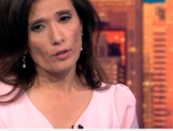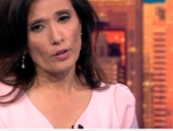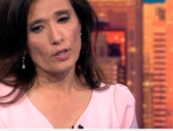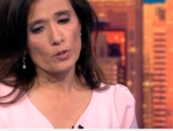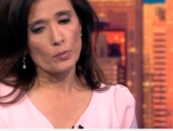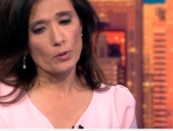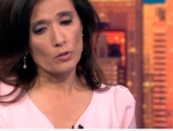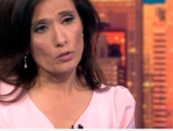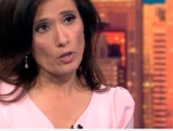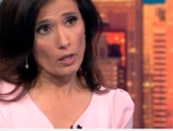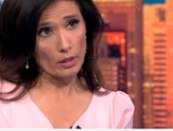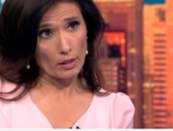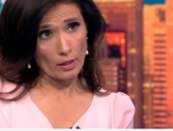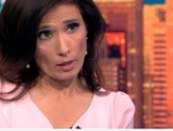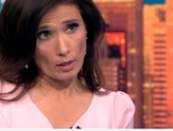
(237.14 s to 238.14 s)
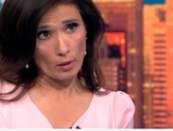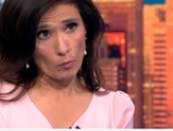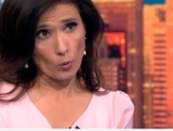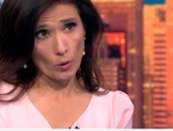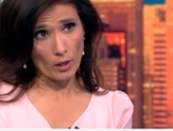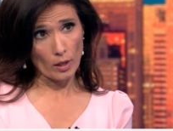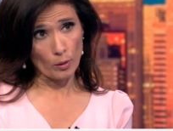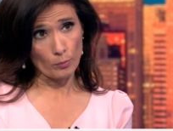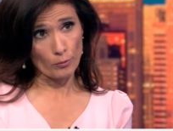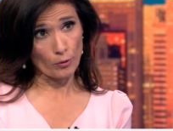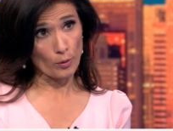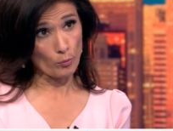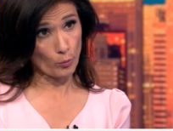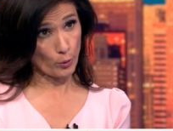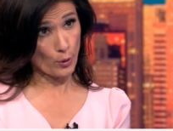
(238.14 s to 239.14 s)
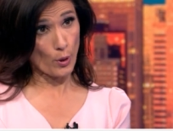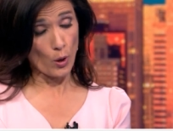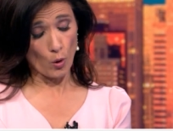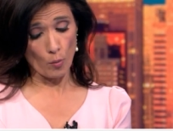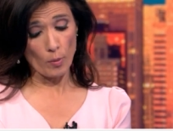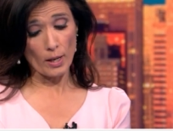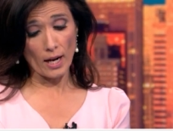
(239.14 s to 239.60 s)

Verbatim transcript: your husband is not getting more help from Renault,